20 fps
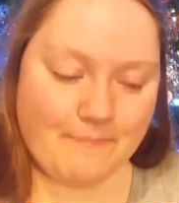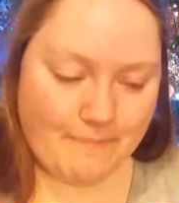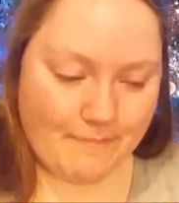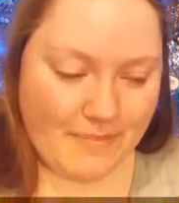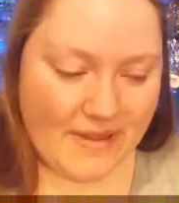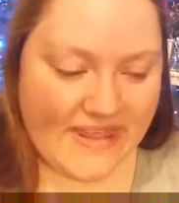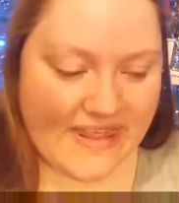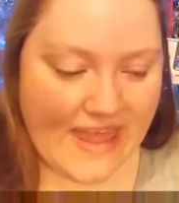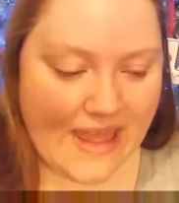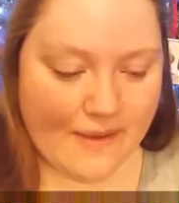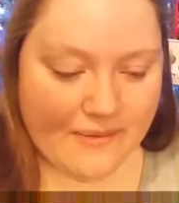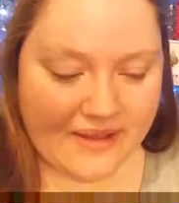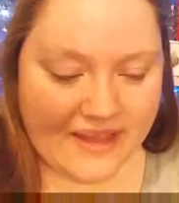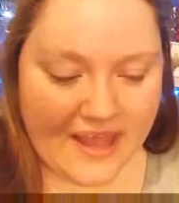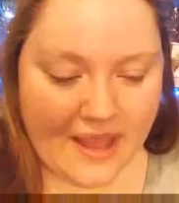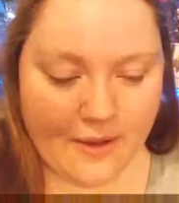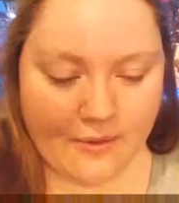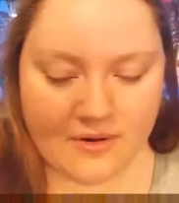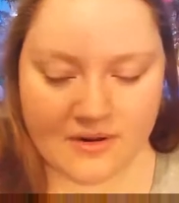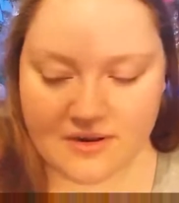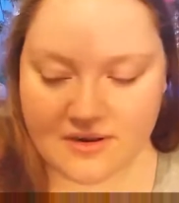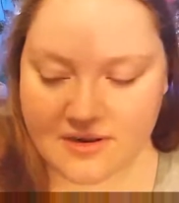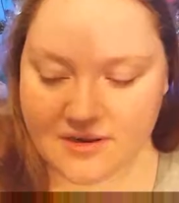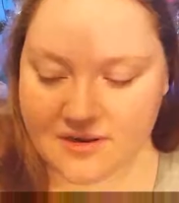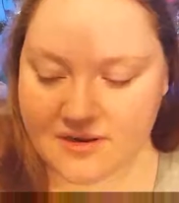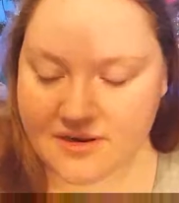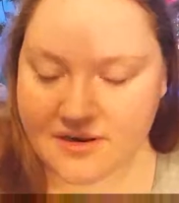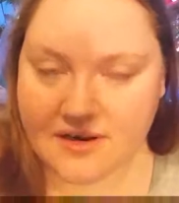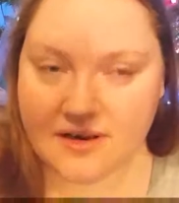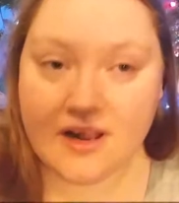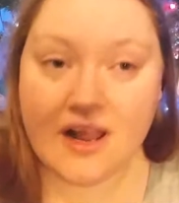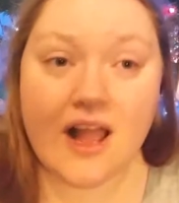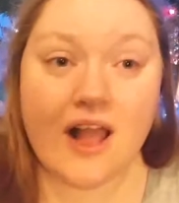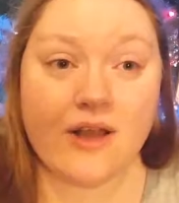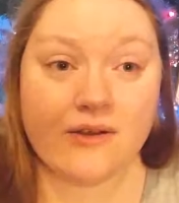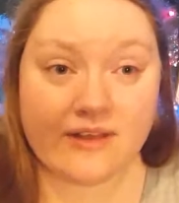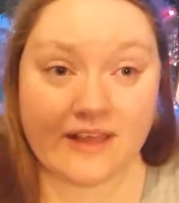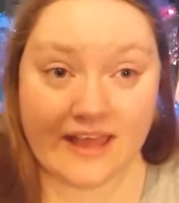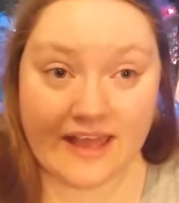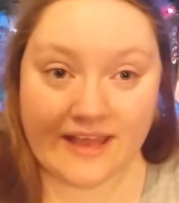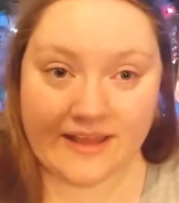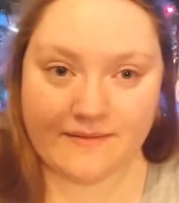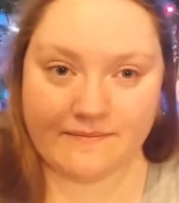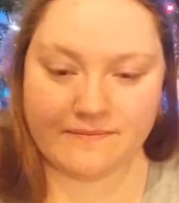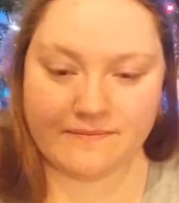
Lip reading: But there we go. Okay.